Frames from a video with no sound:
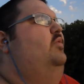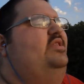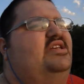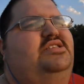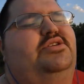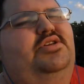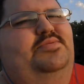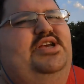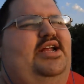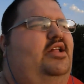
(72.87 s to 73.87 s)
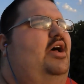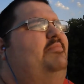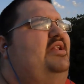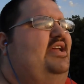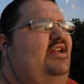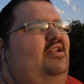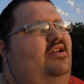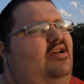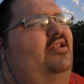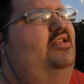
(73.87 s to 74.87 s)
with this YouTube channel, I'm gonna get
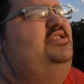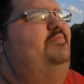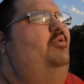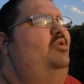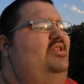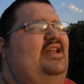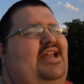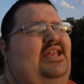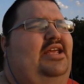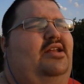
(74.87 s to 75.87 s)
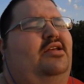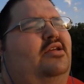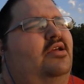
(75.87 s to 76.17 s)
the support that I need